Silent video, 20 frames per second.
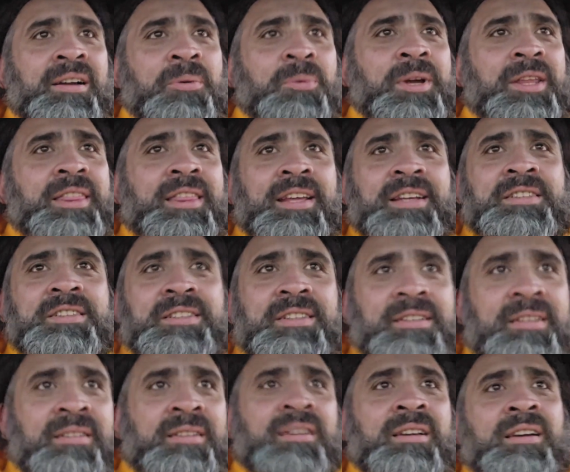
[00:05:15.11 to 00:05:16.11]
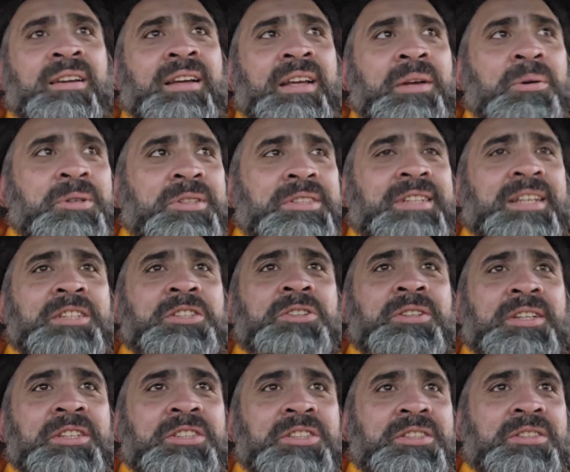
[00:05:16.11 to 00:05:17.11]
With this, it will
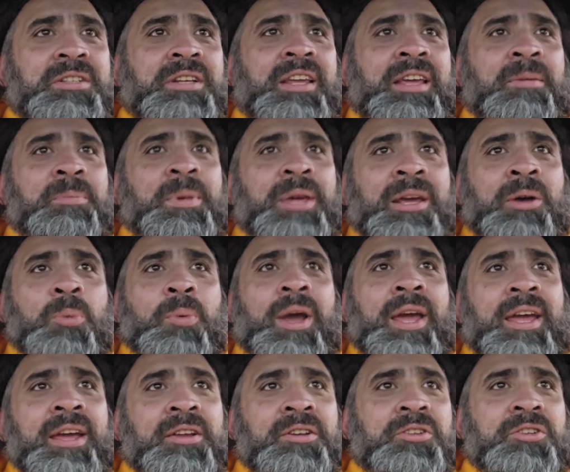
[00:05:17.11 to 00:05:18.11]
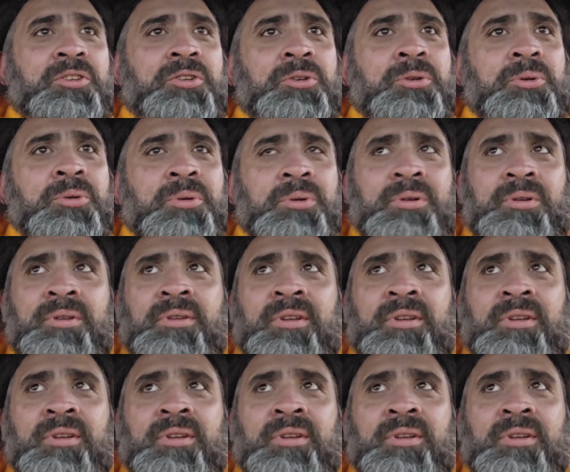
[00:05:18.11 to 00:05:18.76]
essentially just give me a way to